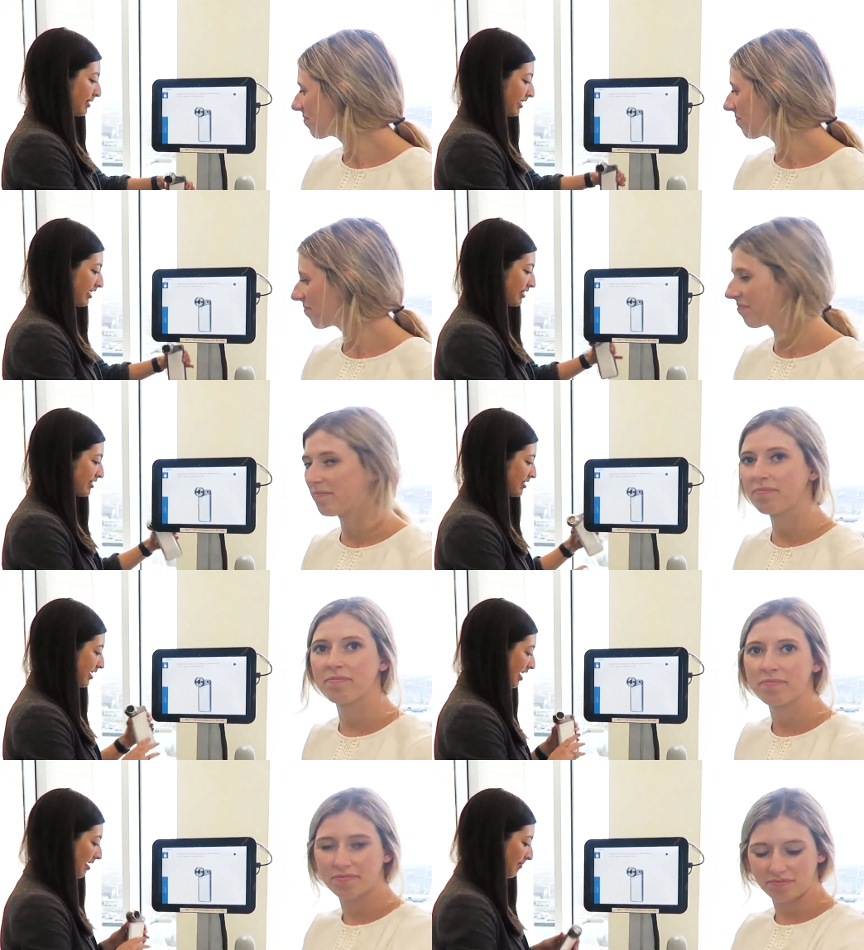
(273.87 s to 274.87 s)
Speaker 1: because
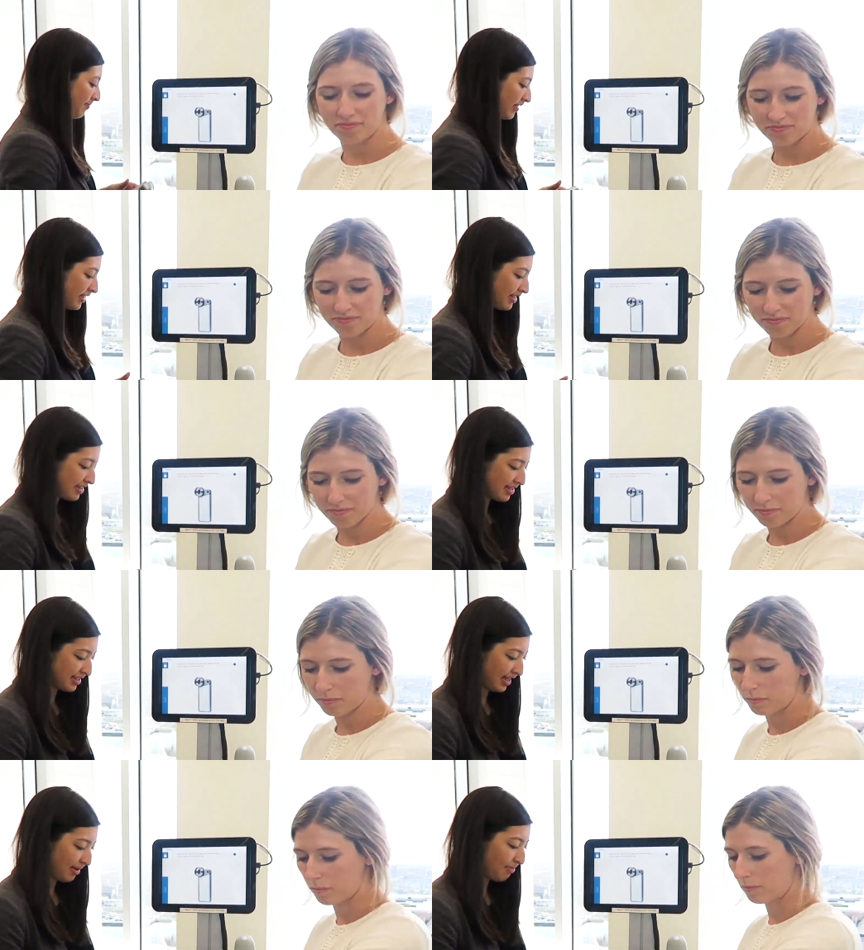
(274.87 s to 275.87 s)
um, this is
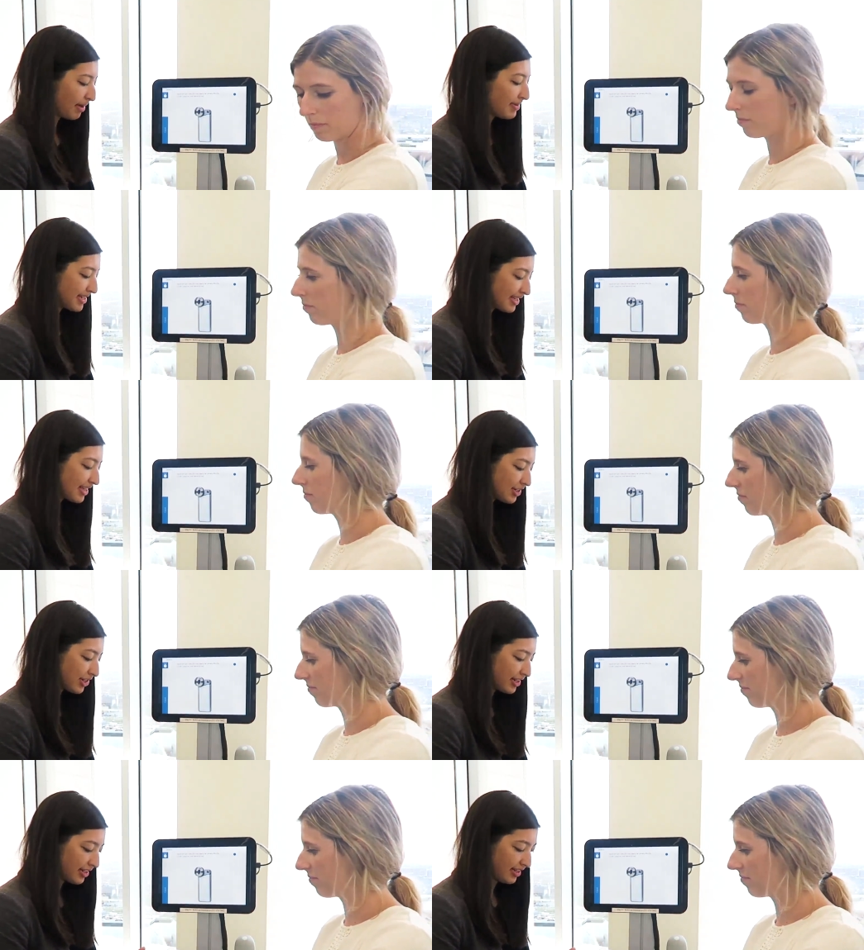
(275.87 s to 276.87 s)
a pigmented
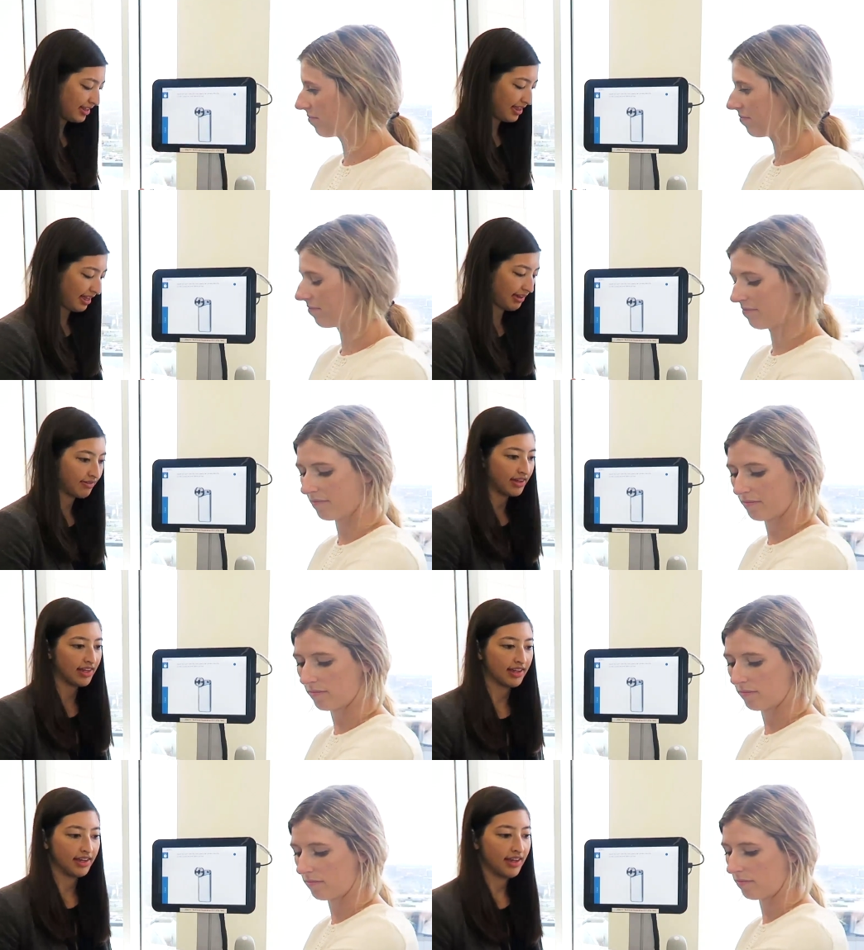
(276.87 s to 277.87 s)
lesion that
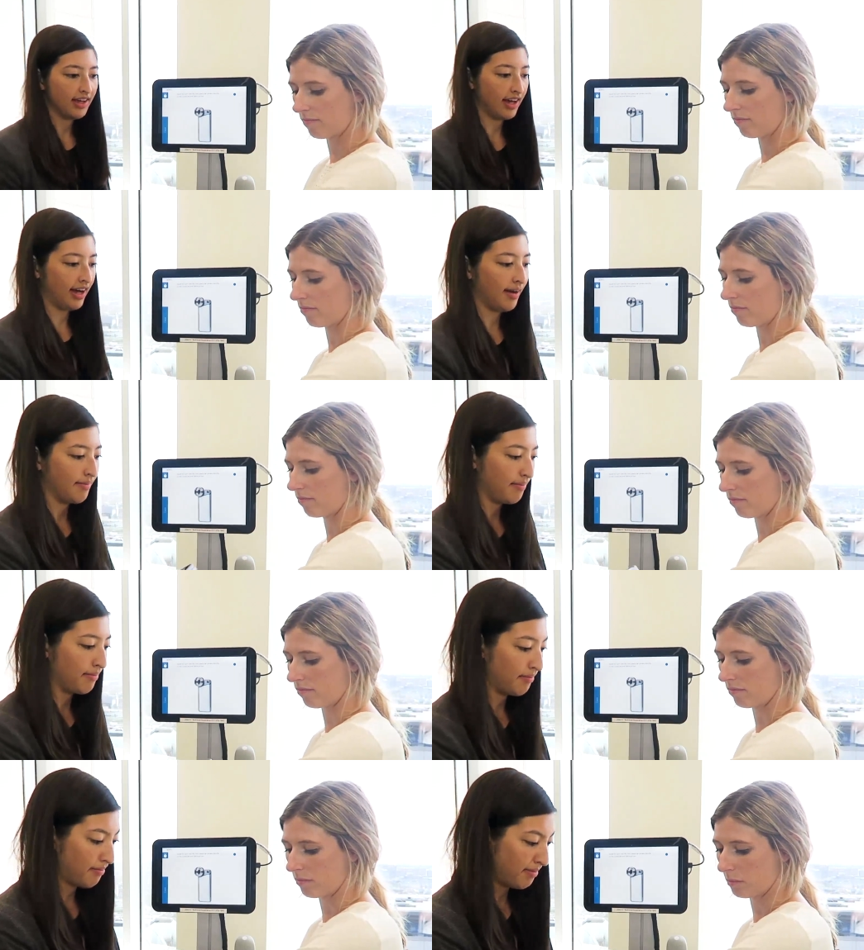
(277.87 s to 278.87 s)
we um,
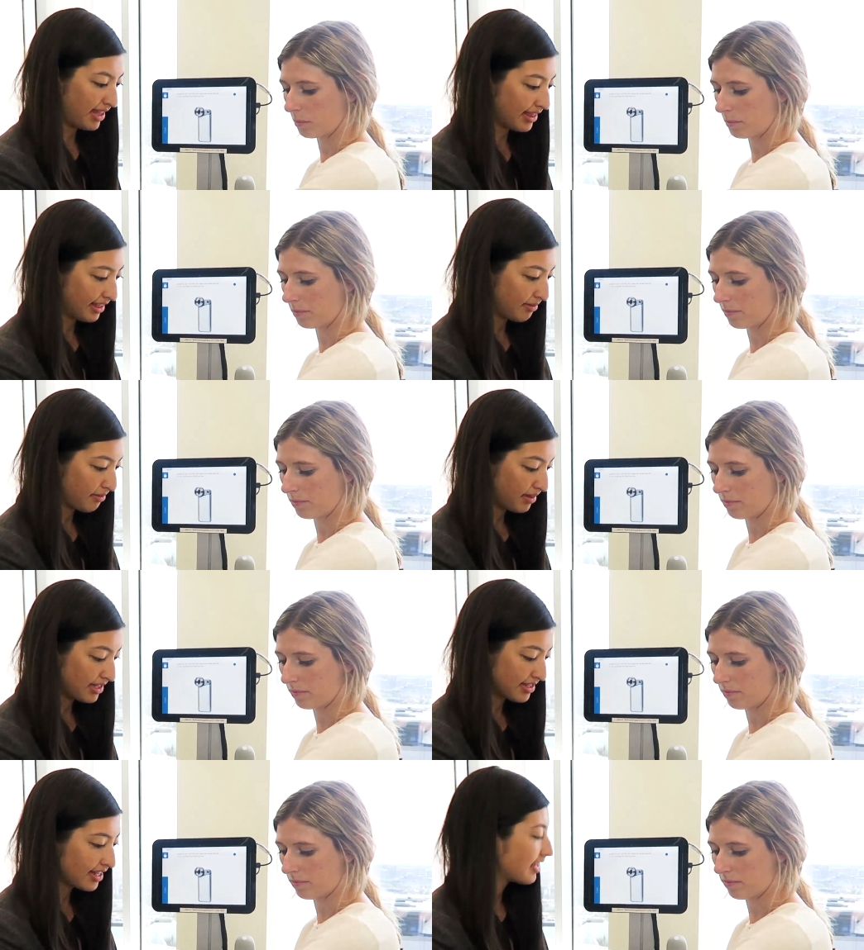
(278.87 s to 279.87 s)
might think
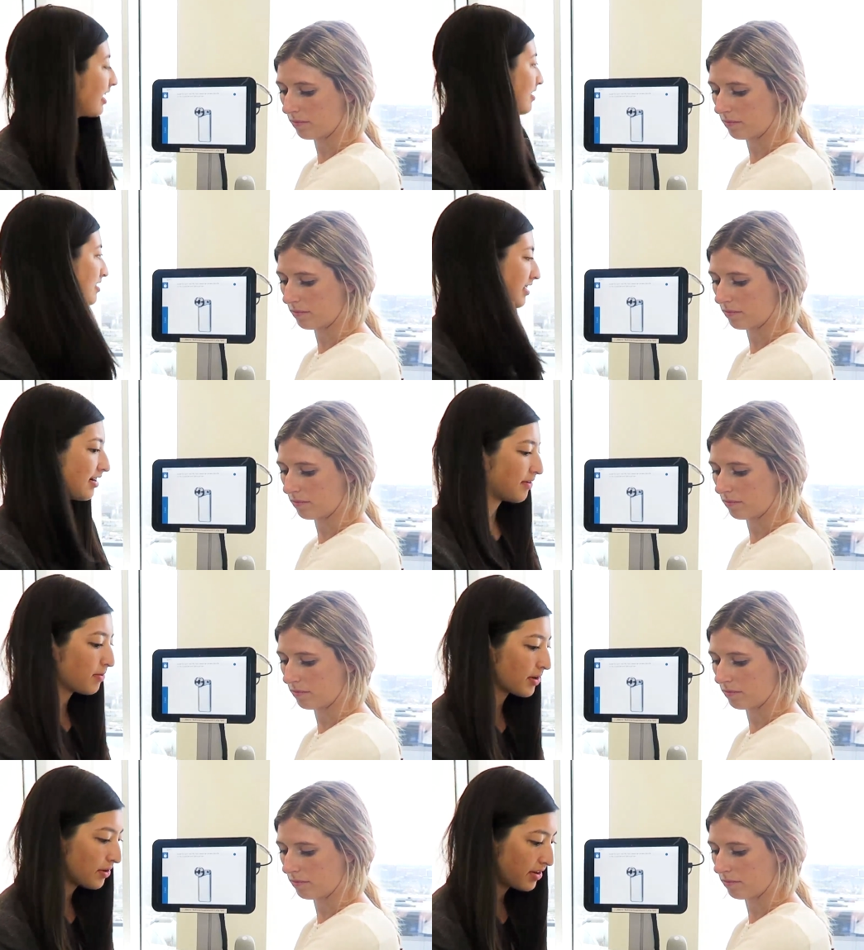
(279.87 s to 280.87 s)
is skin cancer,
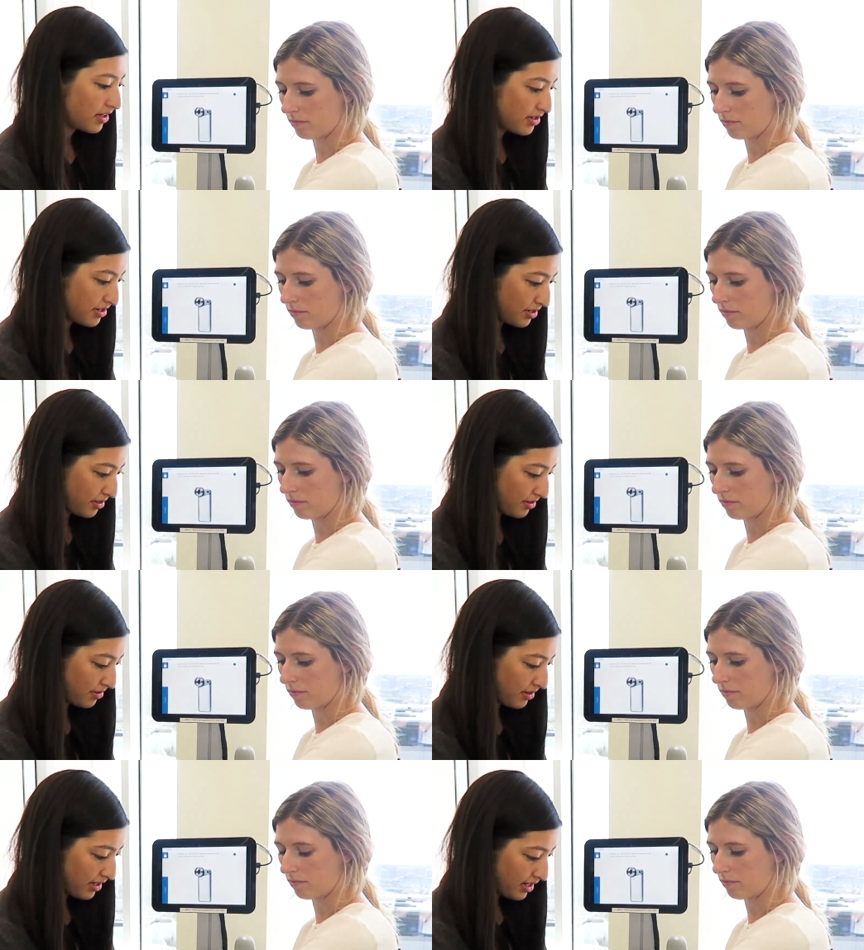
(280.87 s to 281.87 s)
we're going to
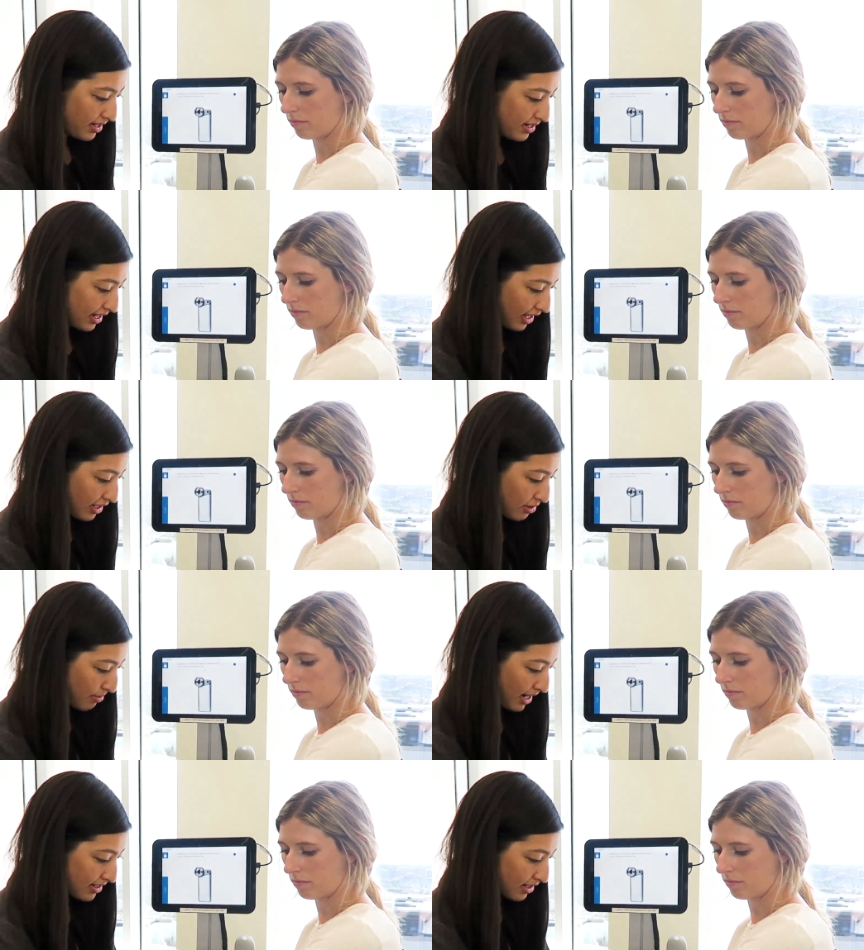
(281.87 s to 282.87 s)
take a
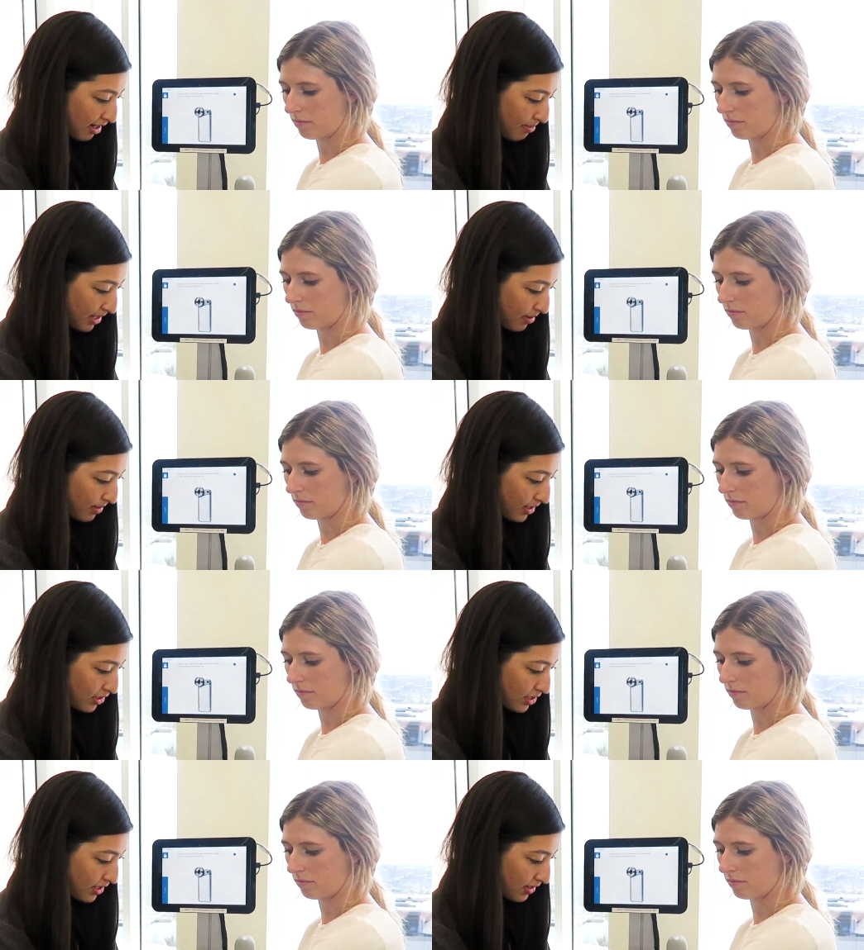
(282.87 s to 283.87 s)
dermatoscopic
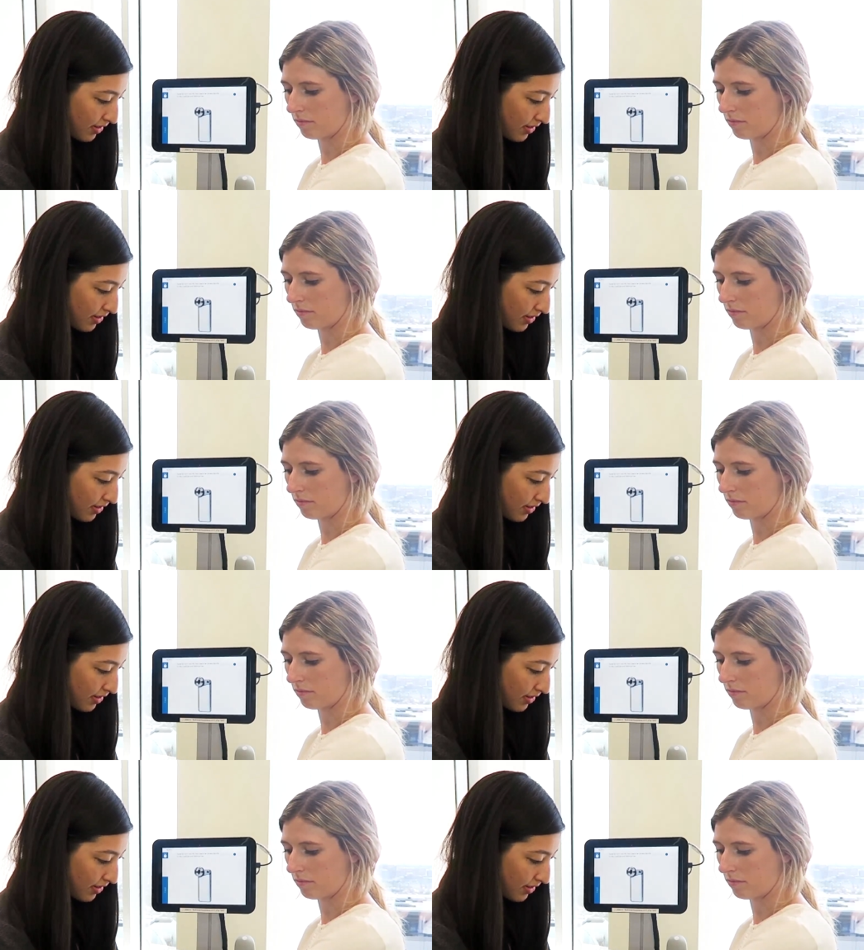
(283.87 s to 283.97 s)
image.